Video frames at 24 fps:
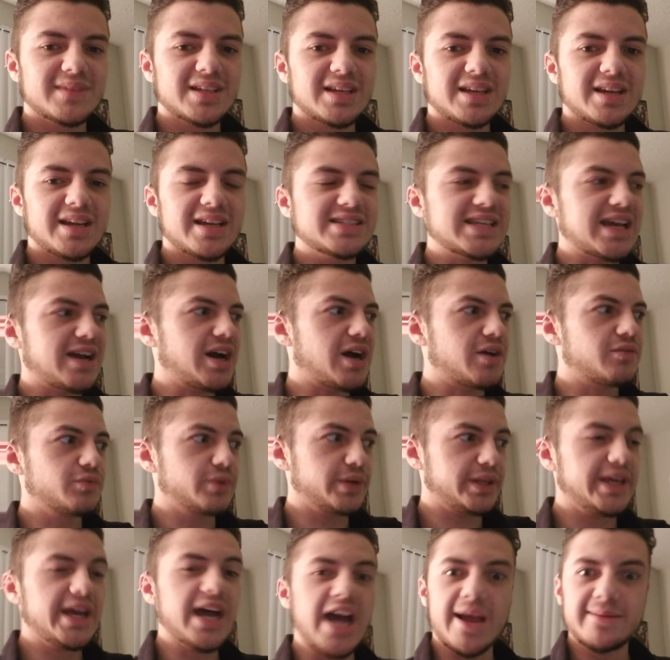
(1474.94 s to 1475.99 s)
Because I got
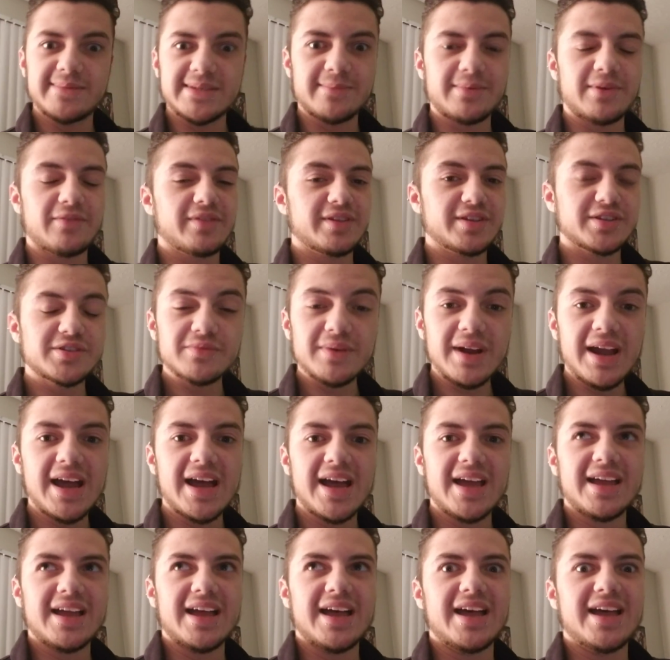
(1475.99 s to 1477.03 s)
really hyped up over this
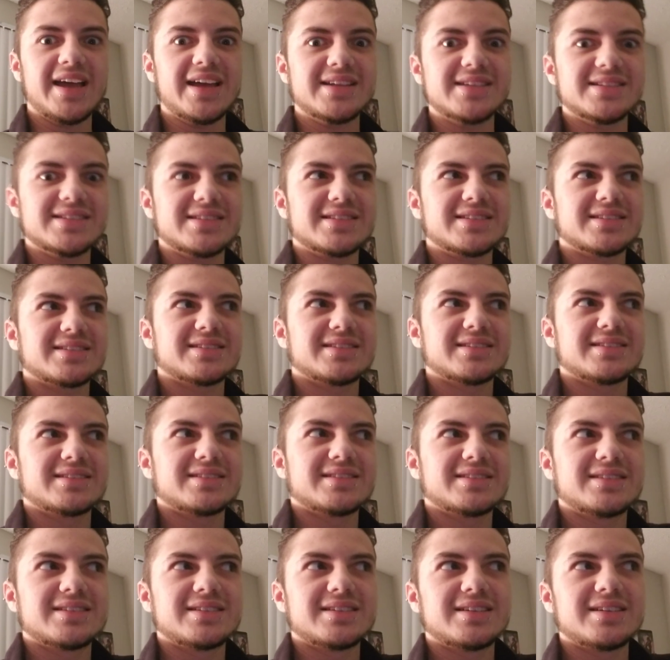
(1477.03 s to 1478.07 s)
rat, and
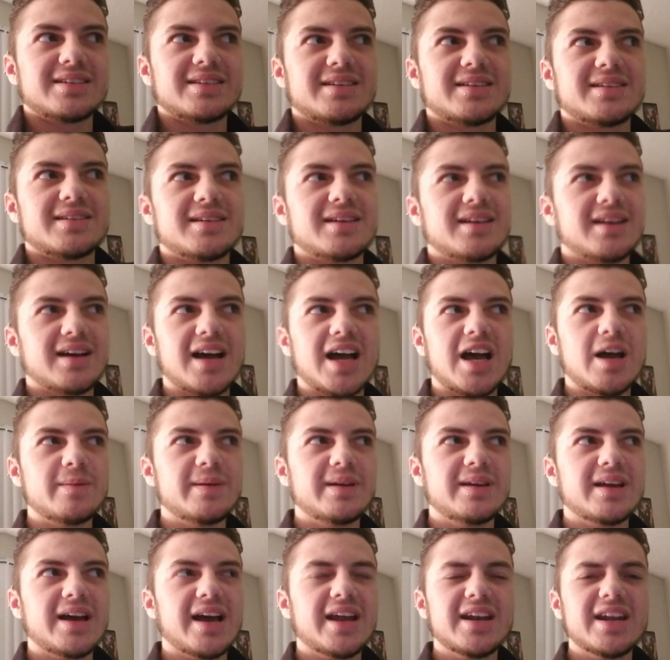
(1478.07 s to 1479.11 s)
I
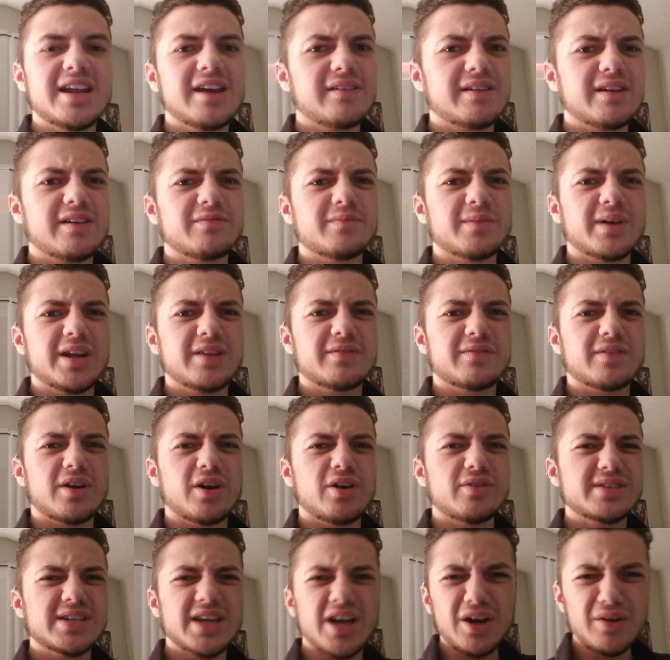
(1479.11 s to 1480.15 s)
didn't have enough money for a
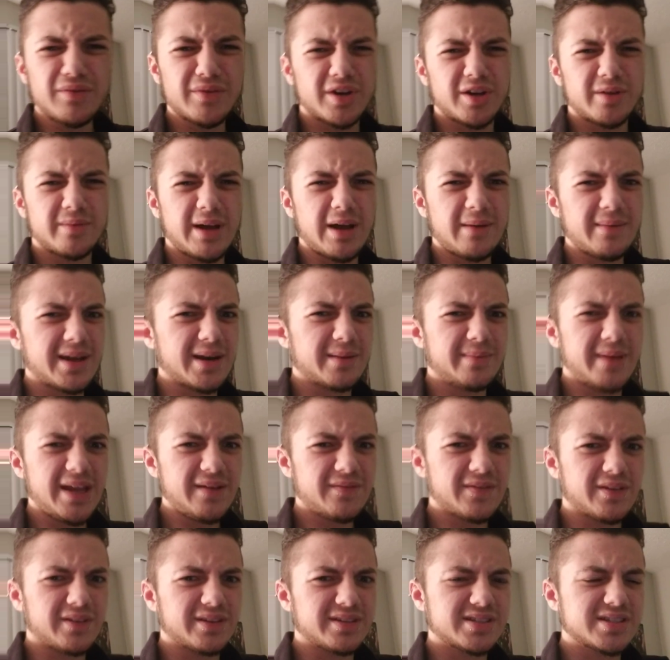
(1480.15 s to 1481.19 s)
hotel room. How am I going to pay
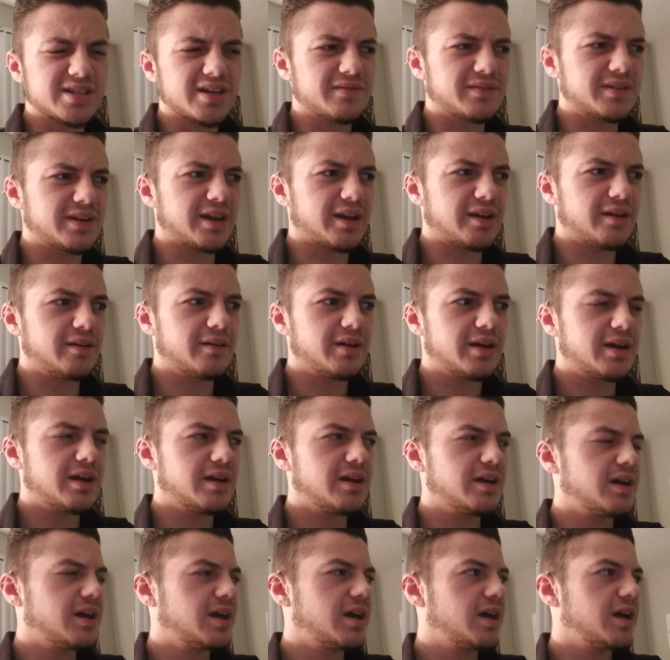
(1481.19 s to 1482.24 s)
for all this stuff,
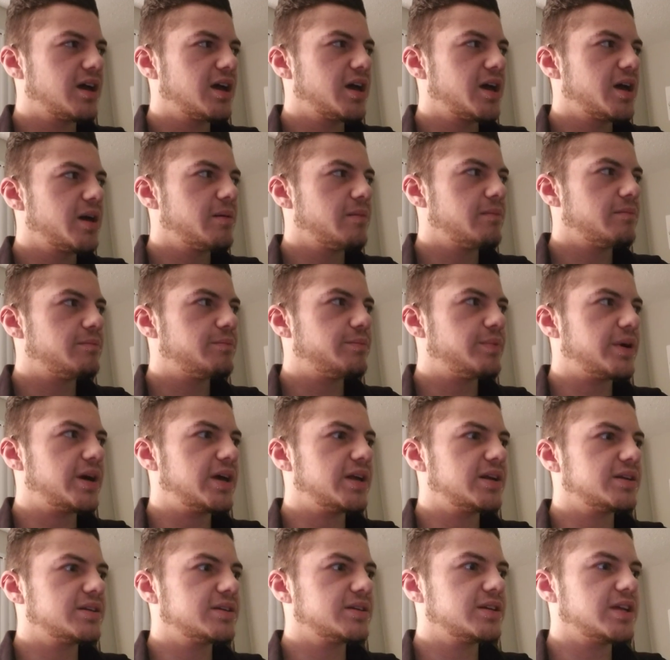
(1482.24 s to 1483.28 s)

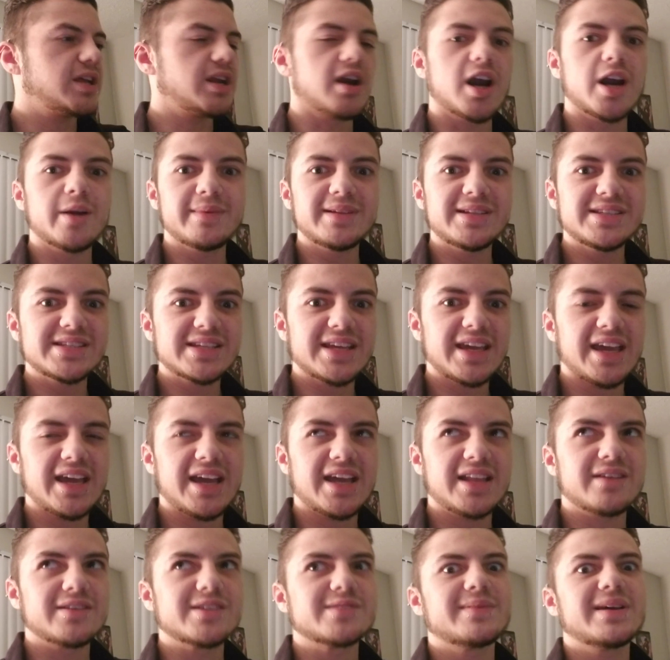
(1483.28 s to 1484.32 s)
But it had already been
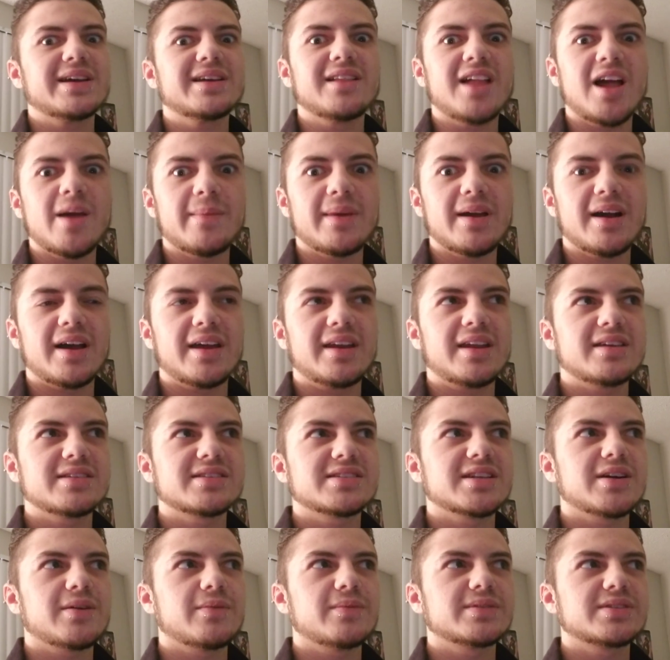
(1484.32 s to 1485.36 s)
scanned. There's a big line behind us,
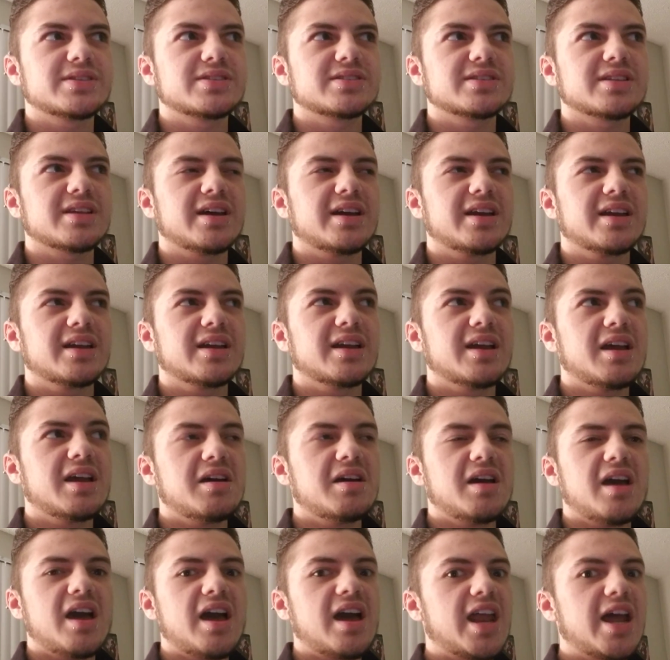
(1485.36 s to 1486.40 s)
and I was just like,
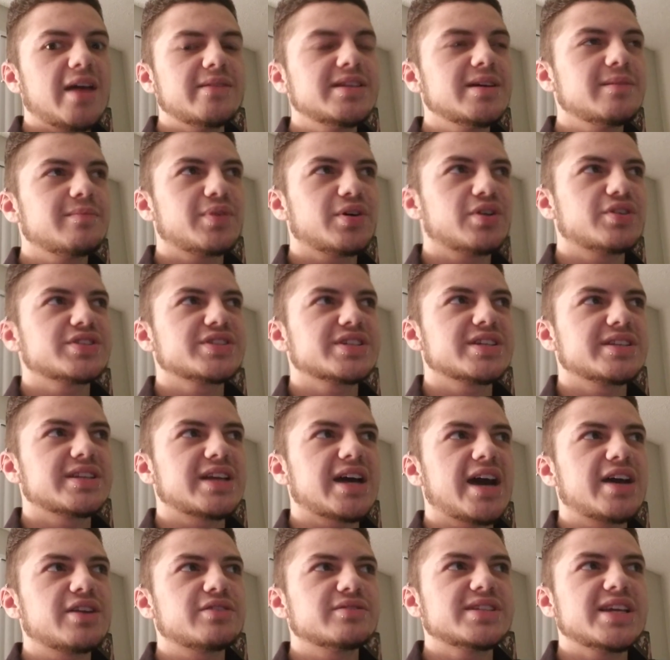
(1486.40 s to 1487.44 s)
and I'm the type of person
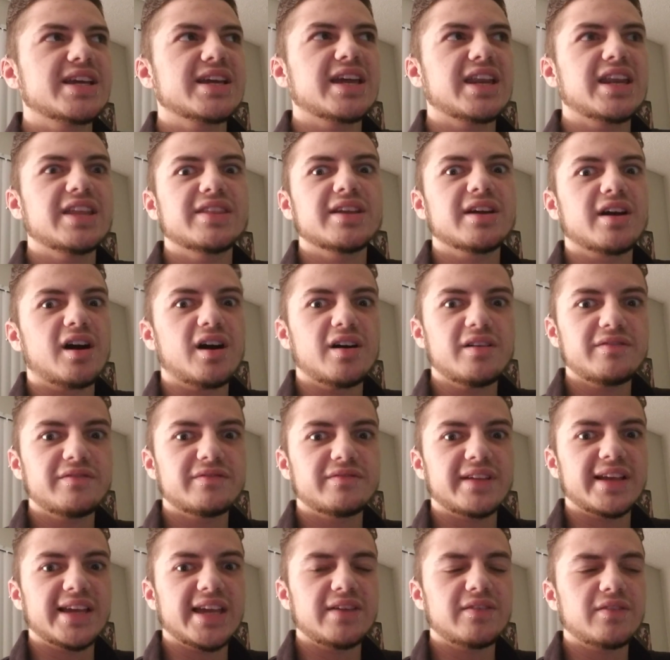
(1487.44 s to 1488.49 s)
that I don't take anything
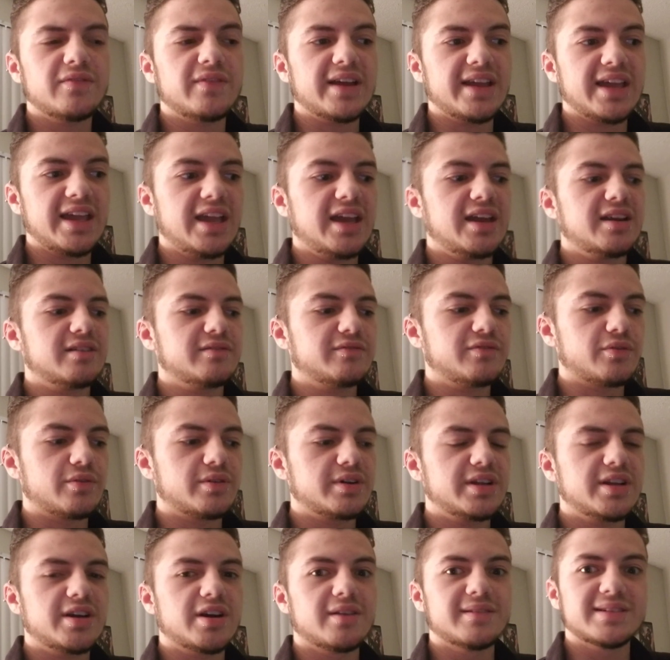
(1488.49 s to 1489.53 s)
off. Like, even if I can't
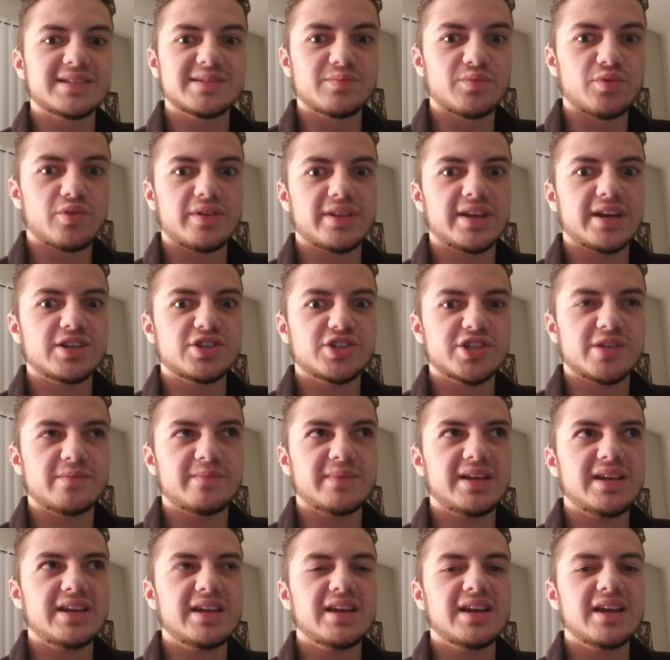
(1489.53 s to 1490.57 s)
afford it or it's more than it should
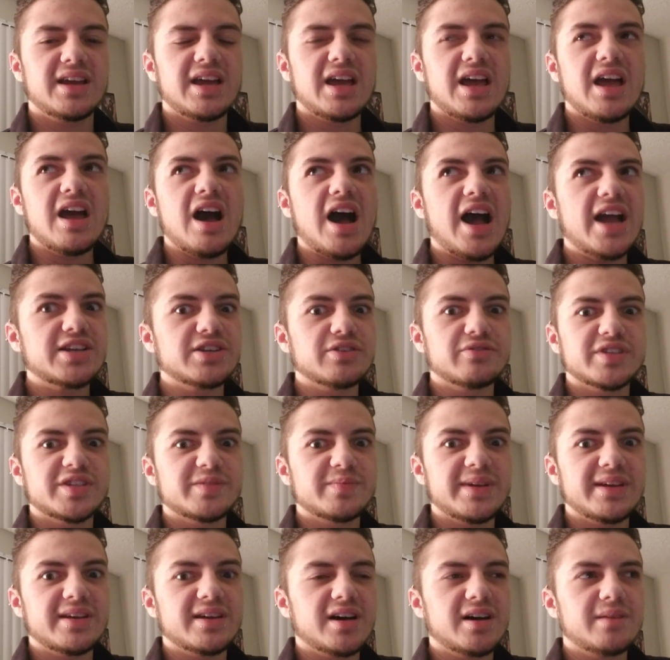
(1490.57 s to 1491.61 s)
be, I don't
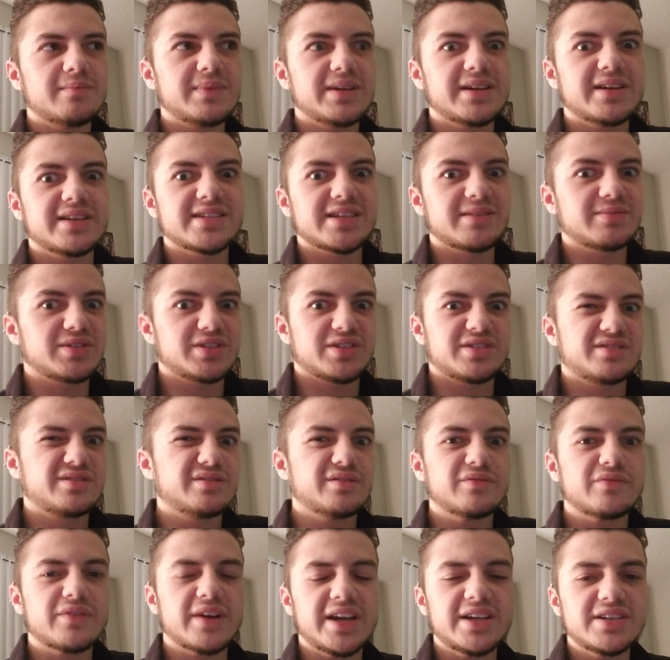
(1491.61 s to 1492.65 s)
speak up because I'm just too
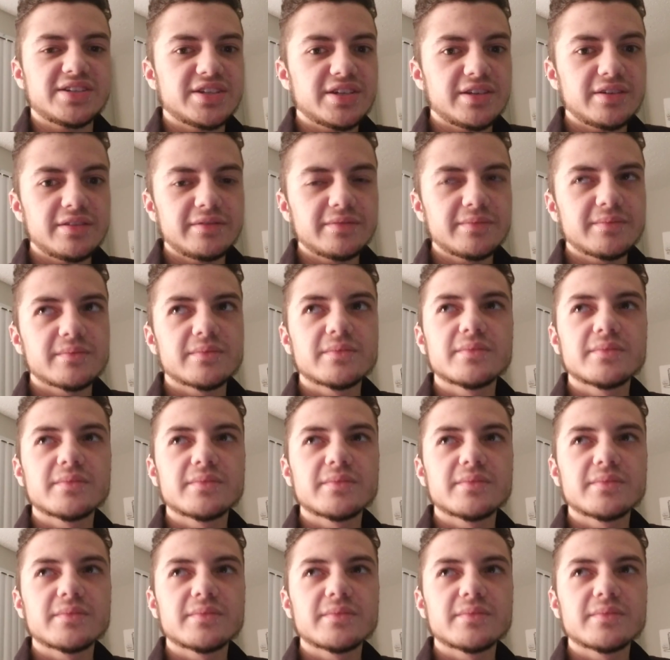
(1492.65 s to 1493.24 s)
afraid to.